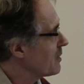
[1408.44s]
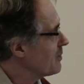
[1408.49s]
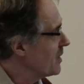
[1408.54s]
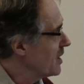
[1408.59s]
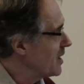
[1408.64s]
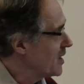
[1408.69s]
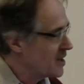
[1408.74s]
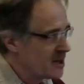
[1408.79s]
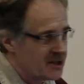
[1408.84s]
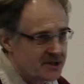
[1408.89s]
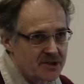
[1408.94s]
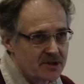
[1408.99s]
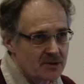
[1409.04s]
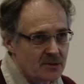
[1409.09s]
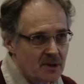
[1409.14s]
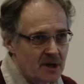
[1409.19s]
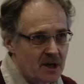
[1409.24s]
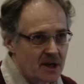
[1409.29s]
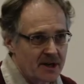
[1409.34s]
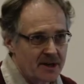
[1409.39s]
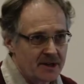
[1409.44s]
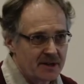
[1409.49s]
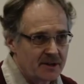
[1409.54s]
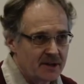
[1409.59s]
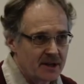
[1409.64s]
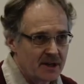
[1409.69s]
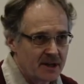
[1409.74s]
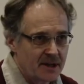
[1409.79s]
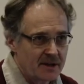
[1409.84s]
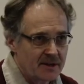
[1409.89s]
parents who are in
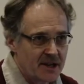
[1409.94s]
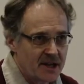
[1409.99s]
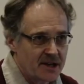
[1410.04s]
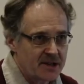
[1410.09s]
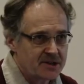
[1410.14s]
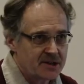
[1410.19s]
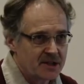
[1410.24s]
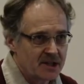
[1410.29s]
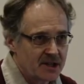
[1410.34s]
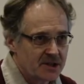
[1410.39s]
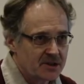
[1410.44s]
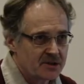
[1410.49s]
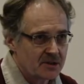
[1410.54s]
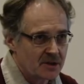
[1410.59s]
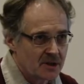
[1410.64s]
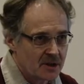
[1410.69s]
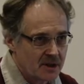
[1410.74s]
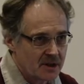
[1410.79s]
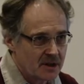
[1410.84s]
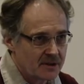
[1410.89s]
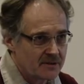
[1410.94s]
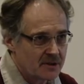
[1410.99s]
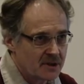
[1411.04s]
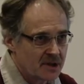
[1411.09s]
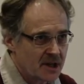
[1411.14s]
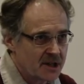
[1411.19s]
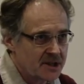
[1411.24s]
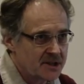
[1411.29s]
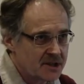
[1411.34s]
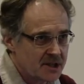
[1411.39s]
their 80s or even
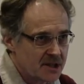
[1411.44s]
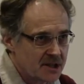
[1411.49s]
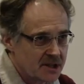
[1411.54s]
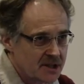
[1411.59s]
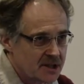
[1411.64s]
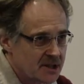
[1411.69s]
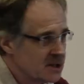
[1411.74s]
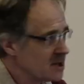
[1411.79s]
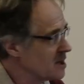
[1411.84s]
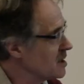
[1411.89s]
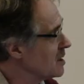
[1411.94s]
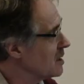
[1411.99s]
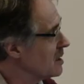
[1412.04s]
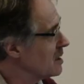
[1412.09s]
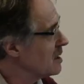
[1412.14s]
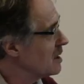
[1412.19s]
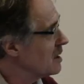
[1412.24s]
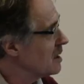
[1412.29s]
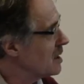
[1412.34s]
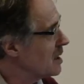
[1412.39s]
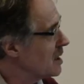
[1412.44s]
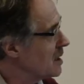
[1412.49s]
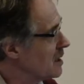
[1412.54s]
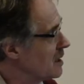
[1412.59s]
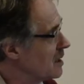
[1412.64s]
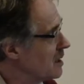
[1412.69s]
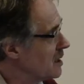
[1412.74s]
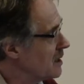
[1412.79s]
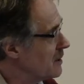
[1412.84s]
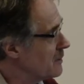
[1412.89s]
90s
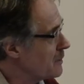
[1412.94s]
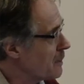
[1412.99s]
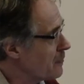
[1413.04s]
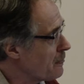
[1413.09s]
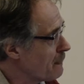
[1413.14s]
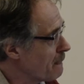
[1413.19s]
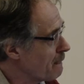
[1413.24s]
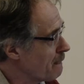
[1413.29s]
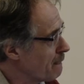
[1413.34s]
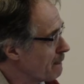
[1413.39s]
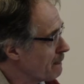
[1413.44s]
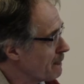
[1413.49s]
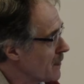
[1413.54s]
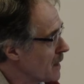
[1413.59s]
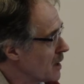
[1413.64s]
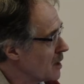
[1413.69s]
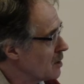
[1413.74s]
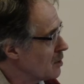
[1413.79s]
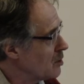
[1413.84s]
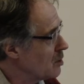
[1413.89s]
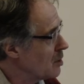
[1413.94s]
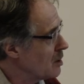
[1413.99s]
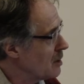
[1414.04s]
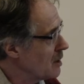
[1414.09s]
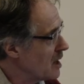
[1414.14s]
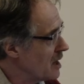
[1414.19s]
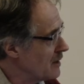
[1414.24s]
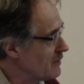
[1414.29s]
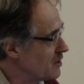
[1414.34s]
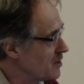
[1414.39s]
and who
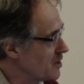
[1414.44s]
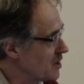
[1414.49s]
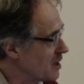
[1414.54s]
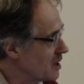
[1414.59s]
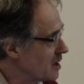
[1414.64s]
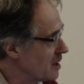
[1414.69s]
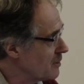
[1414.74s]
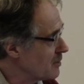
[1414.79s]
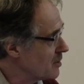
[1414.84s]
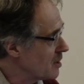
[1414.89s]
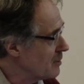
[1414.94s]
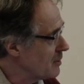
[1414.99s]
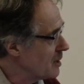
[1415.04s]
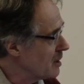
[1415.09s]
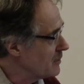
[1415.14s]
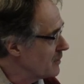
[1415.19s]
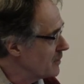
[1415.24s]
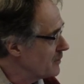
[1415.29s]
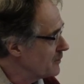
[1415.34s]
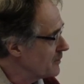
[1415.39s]
have a drinking problem.